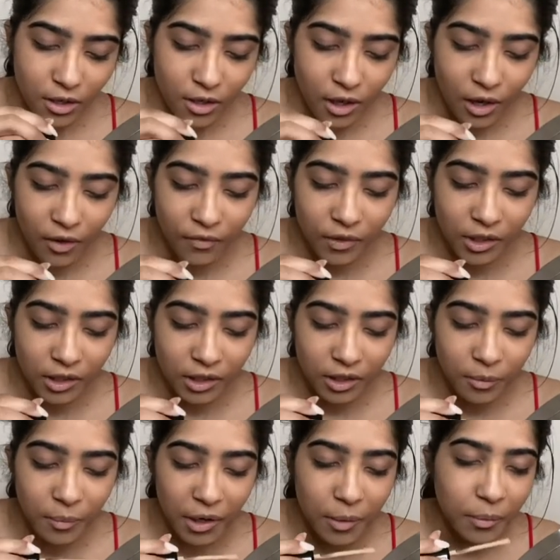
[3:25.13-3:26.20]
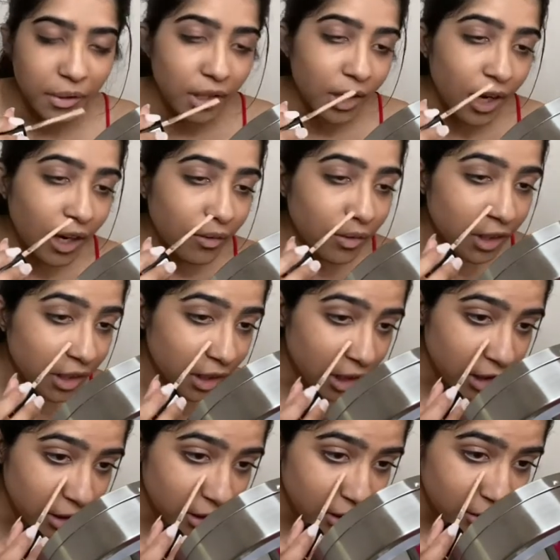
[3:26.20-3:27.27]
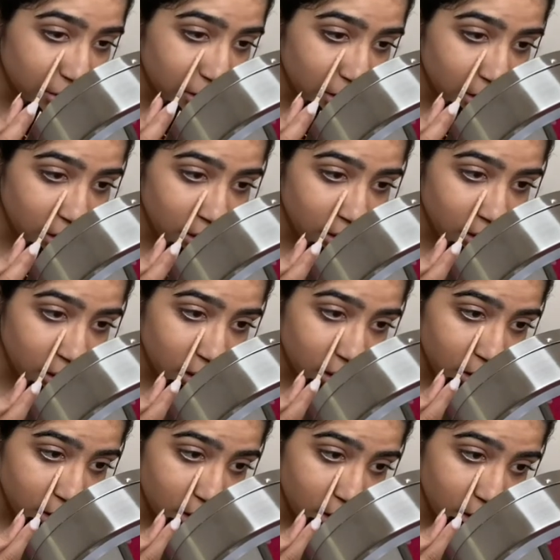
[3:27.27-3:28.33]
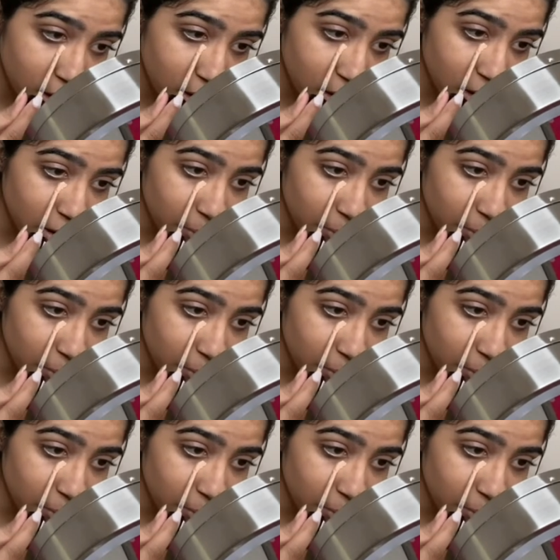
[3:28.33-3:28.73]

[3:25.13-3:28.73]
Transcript: I feel like this might, I really like this concealer.